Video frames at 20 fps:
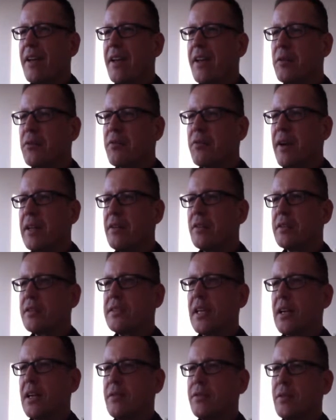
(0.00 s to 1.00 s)
you'll find
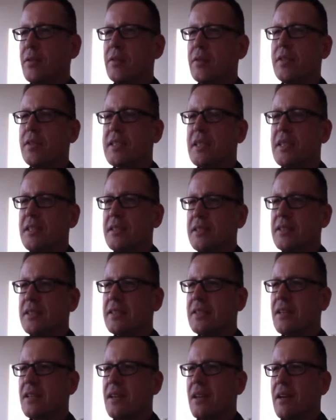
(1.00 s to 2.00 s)
yourself on this
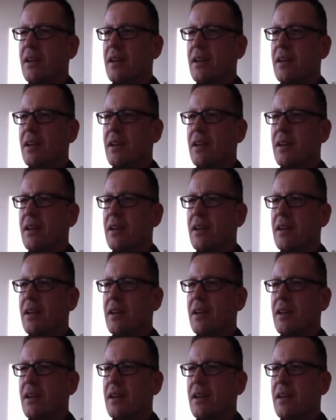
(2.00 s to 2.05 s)
list.